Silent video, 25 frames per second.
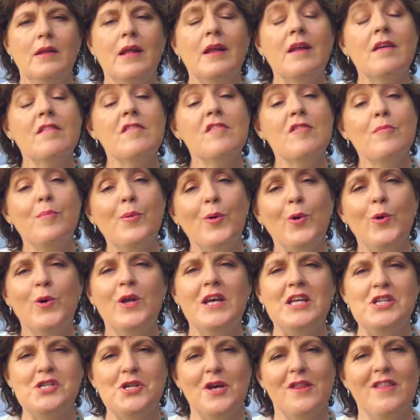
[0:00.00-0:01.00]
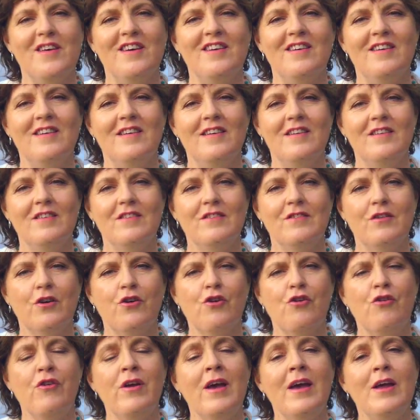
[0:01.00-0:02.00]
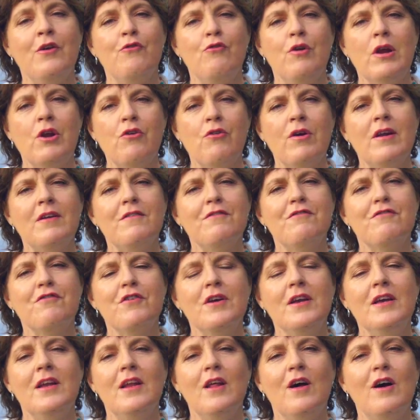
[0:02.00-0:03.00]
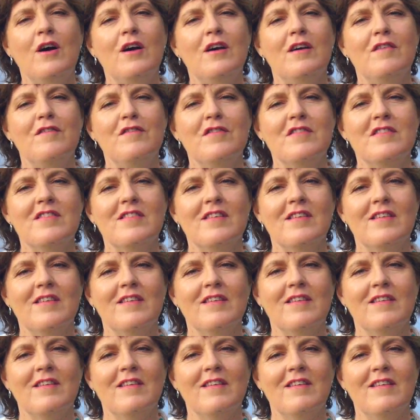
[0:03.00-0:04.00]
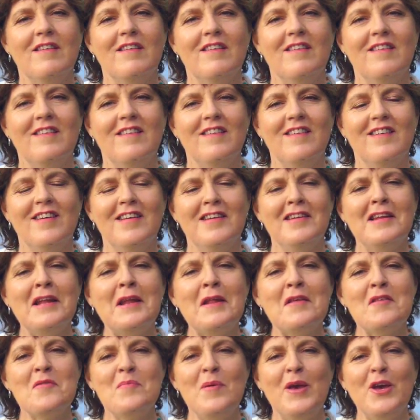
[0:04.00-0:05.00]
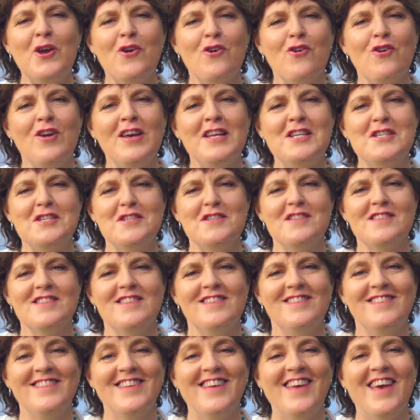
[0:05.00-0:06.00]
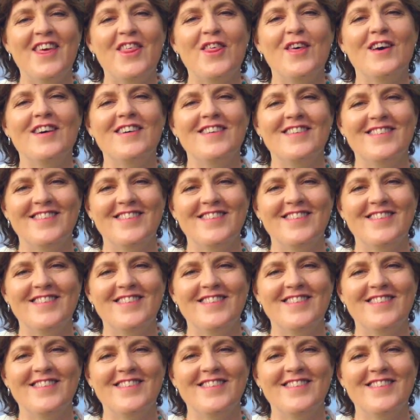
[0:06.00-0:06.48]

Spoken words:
Let us support each other to create regret-free lives. Let us be courageous together.